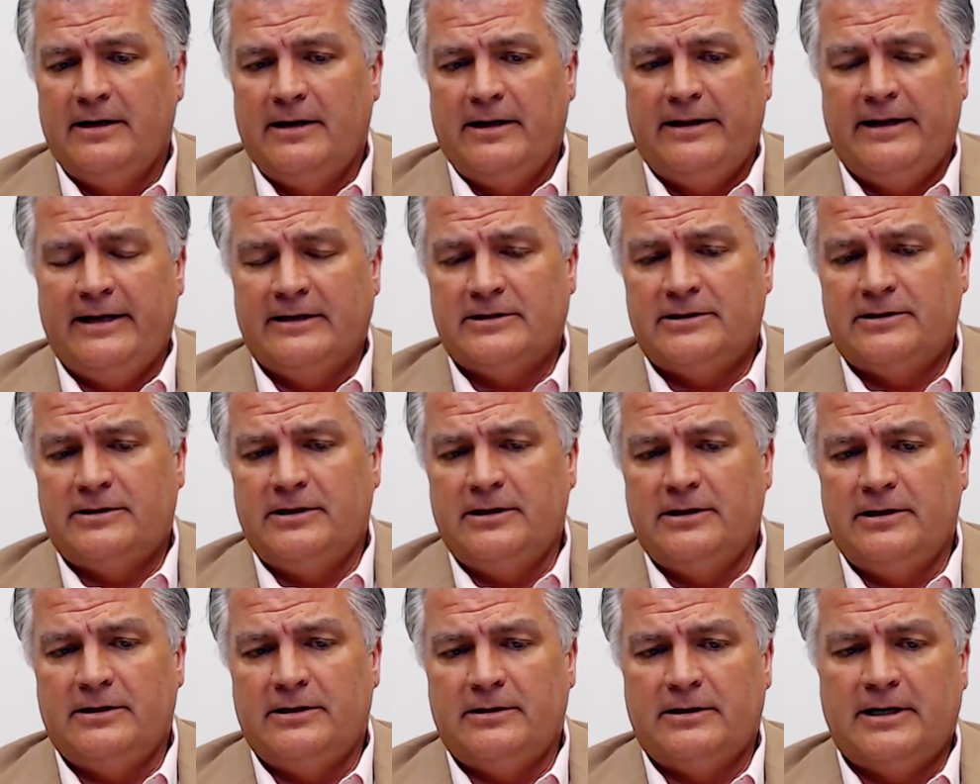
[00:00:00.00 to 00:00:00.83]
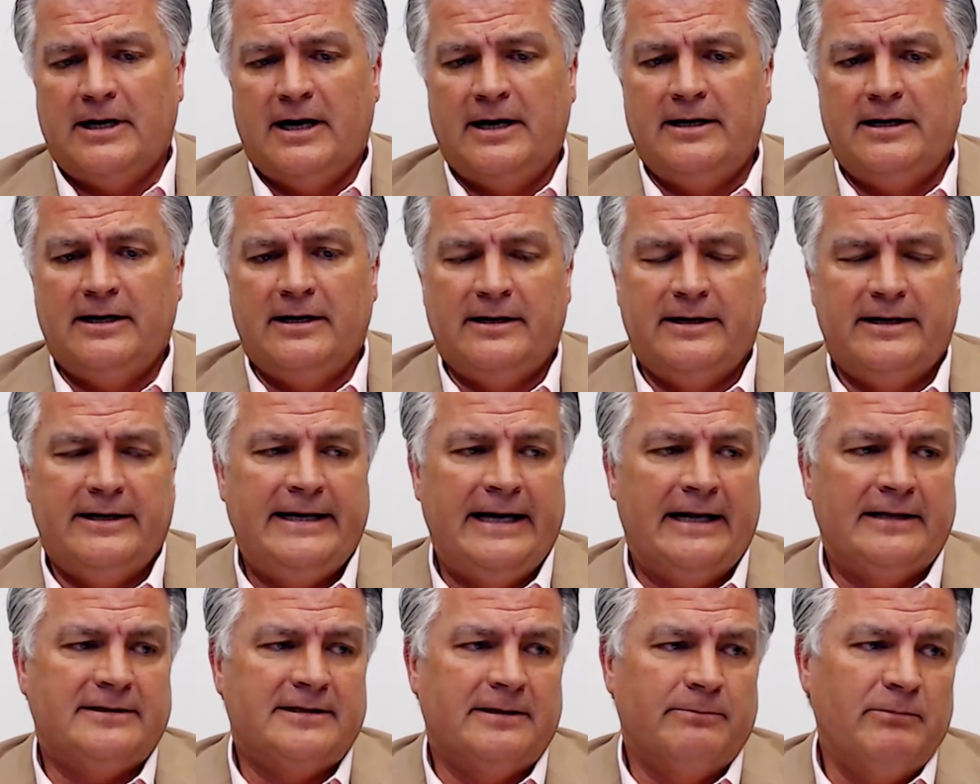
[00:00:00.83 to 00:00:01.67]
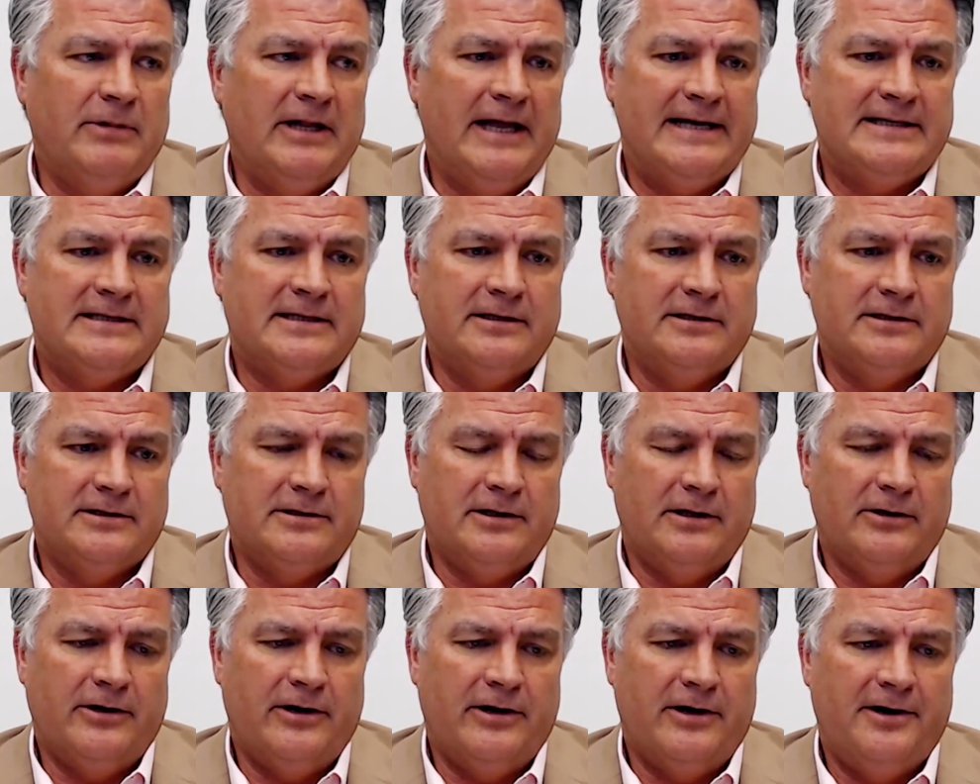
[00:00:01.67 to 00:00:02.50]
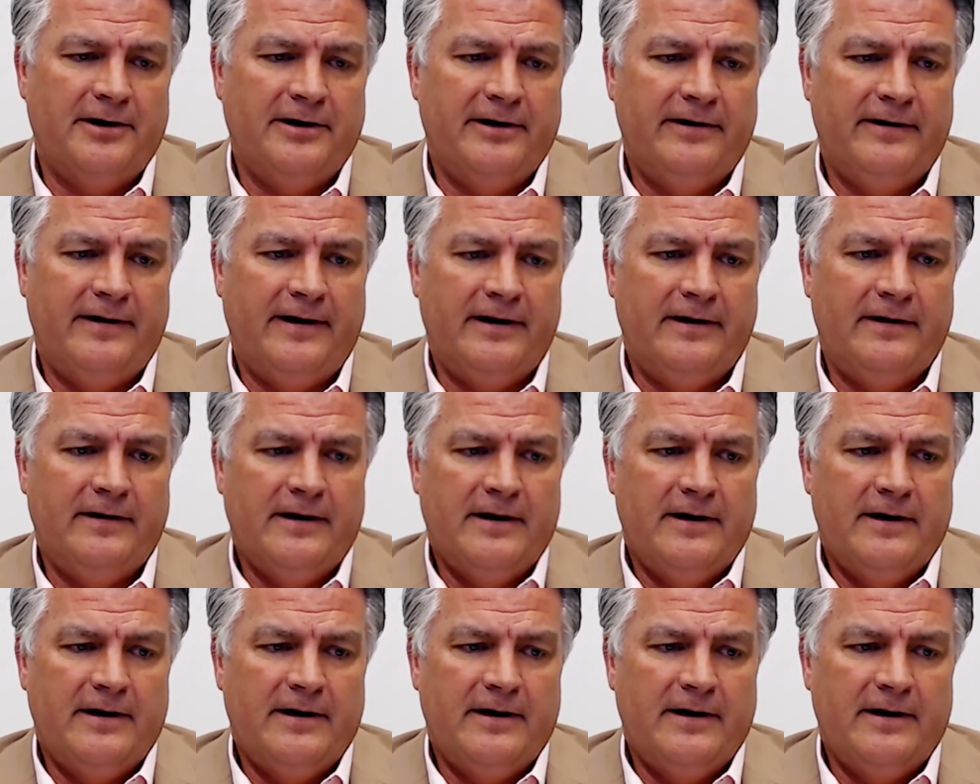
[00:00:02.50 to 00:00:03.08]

this to kind of get some lessons learned and